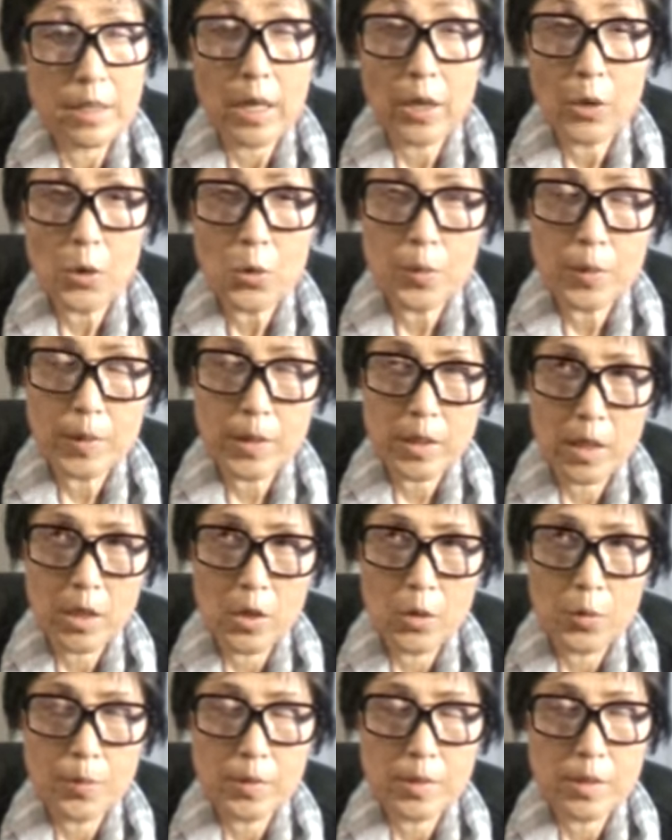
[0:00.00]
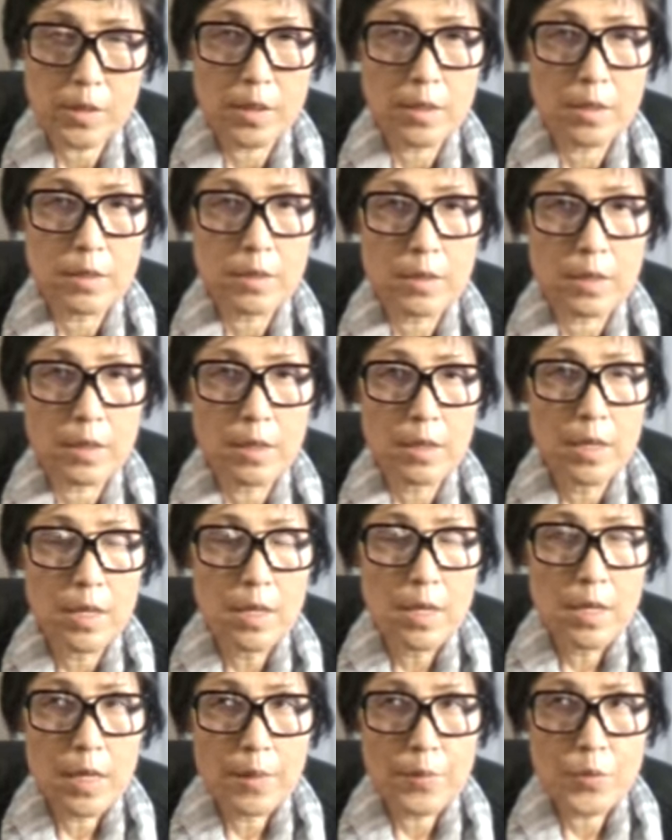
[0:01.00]
I hope it helps, and
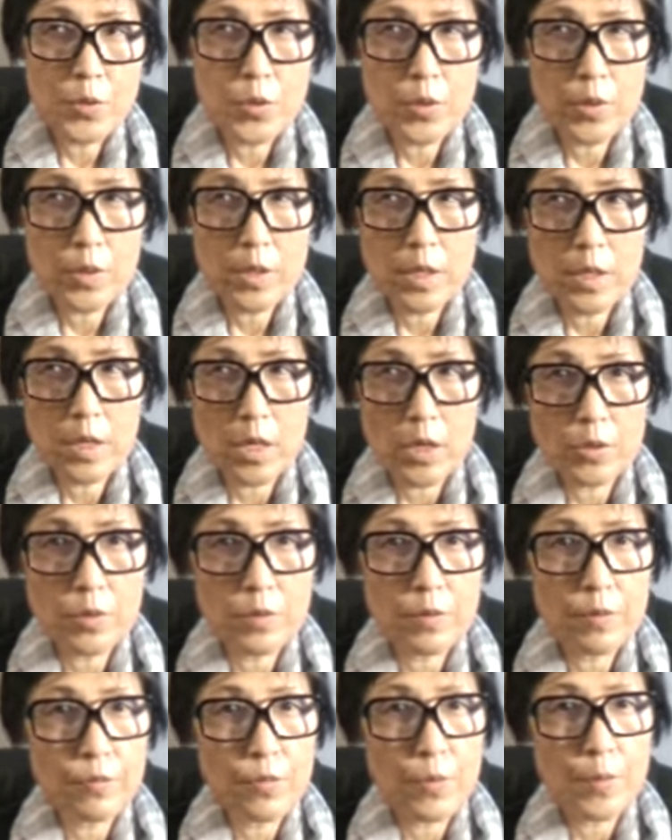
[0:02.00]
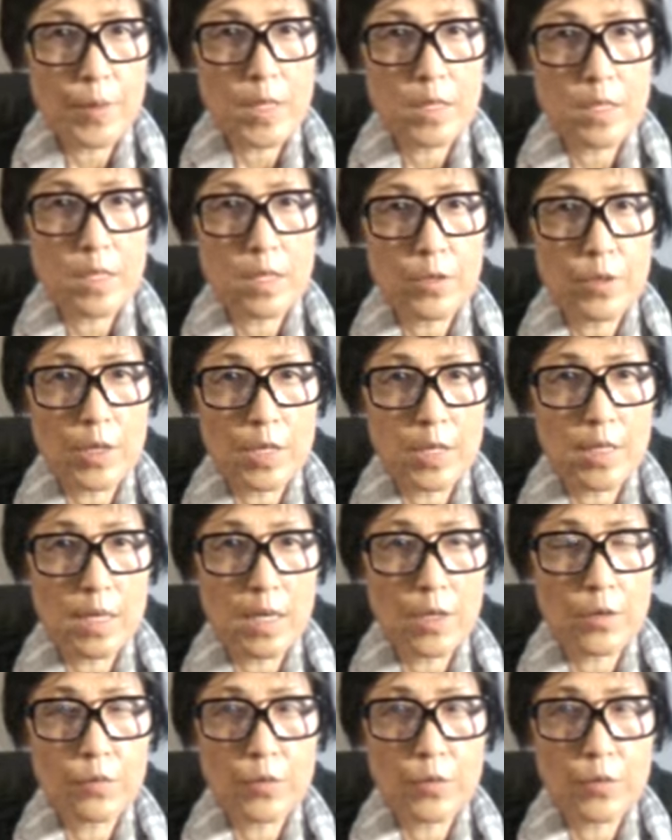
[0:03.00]
I'm sure there are a lot of information right now.